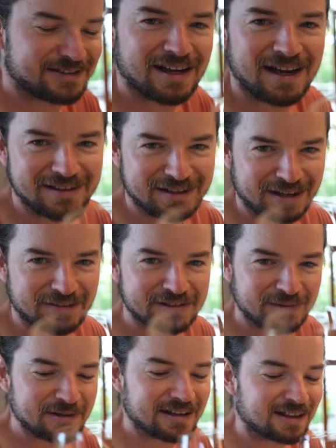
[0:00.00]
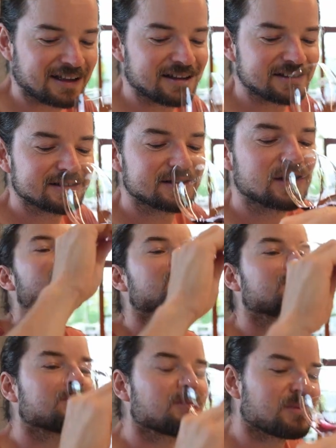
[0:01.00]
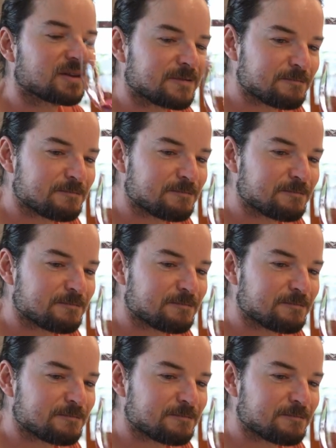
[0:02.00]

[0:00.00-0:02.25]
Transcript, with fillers: it's hard to leave some in the glass. Mm-hmm.